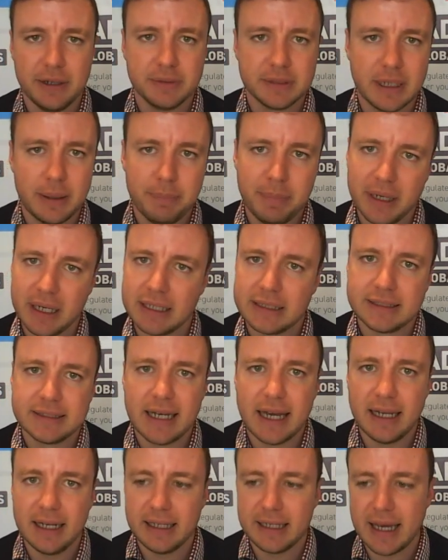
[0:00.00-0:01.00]
It was their biggest
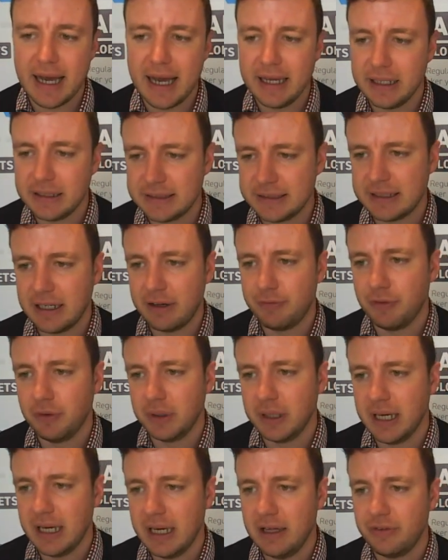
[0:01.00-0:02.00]
daily gain in several
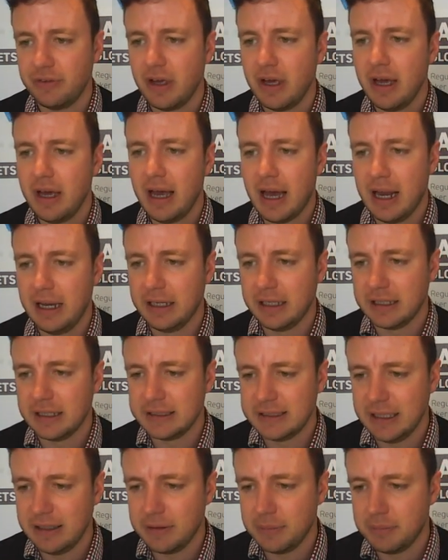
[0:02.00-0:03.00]
years, and you can
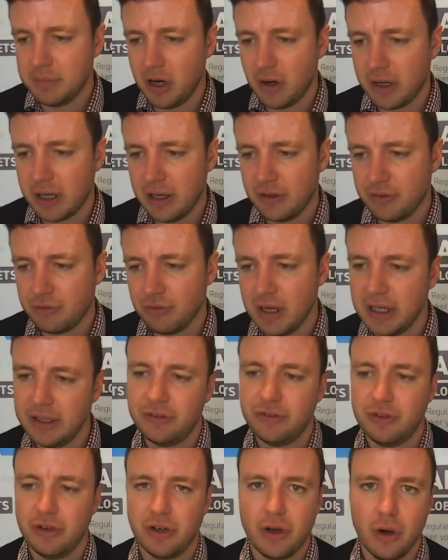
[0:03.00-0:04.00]
see the market has really
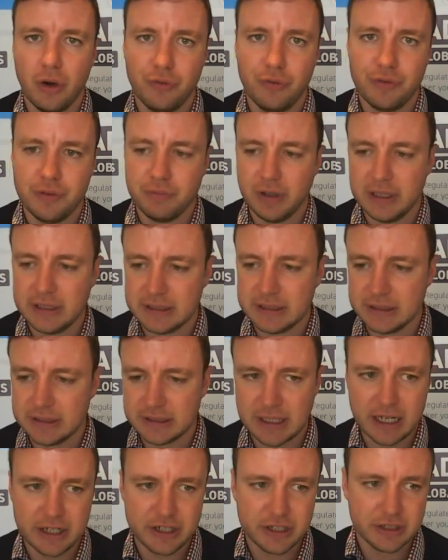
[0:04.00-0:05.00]
took off in recent
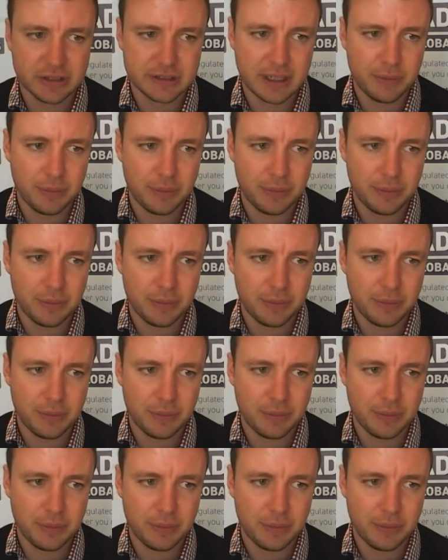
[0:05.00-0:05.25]
sessions.